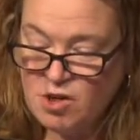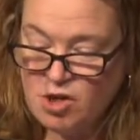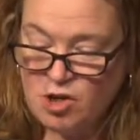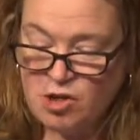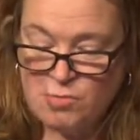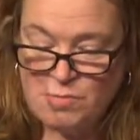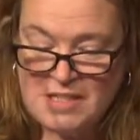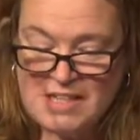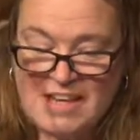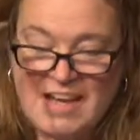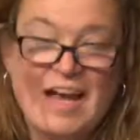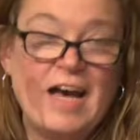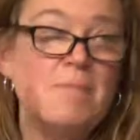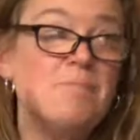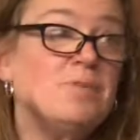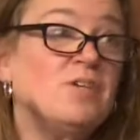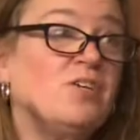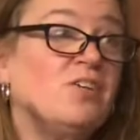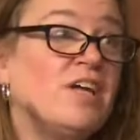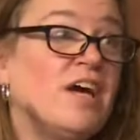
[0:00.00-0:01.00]
Erdman
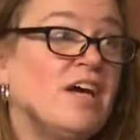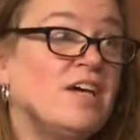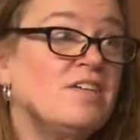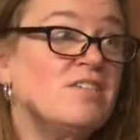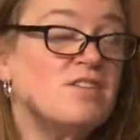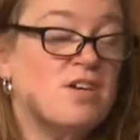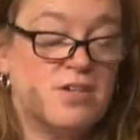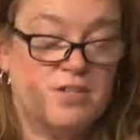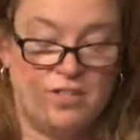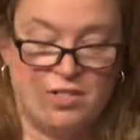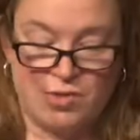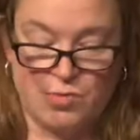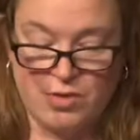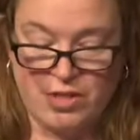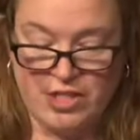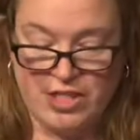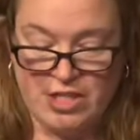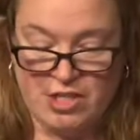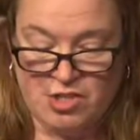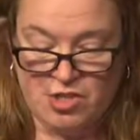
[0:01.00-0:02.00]
capitalized on his
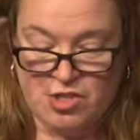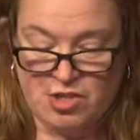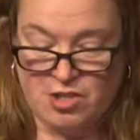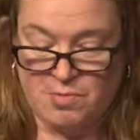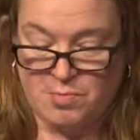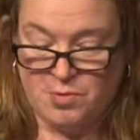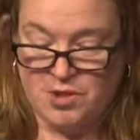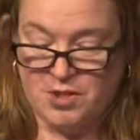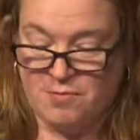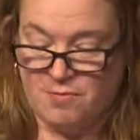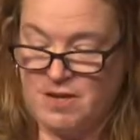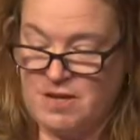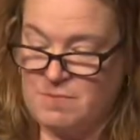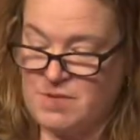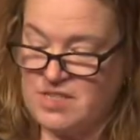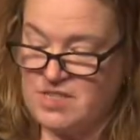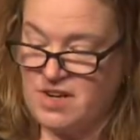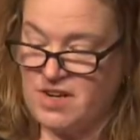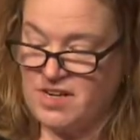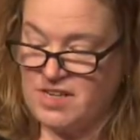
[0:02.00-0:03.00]
relationship with the
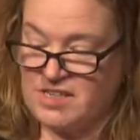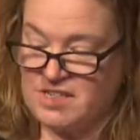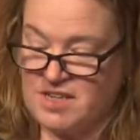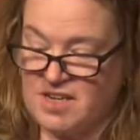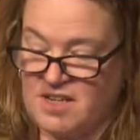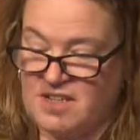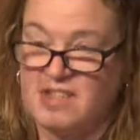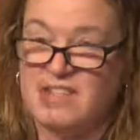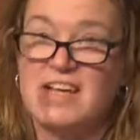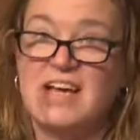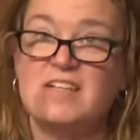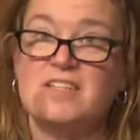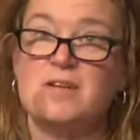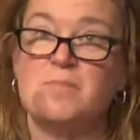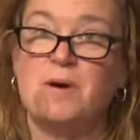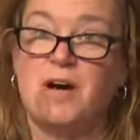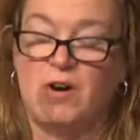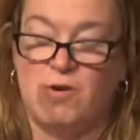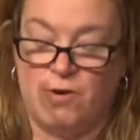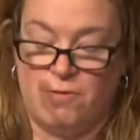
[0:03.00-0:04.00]
famous architect as a
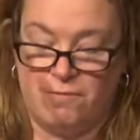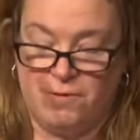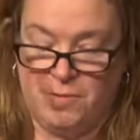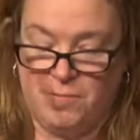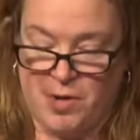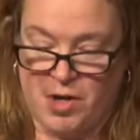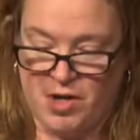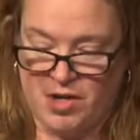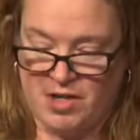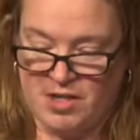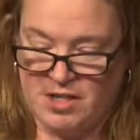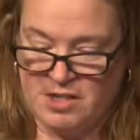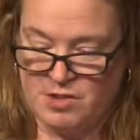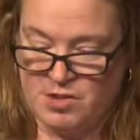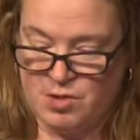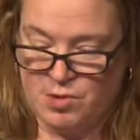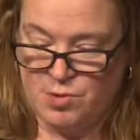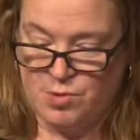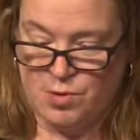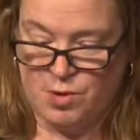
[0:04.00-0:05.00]
powerful marketing
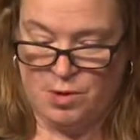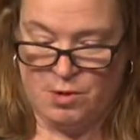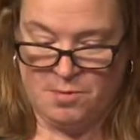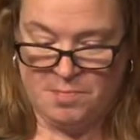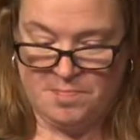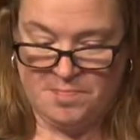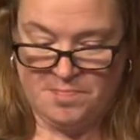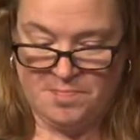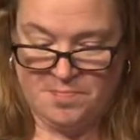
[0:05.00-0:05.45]
tool.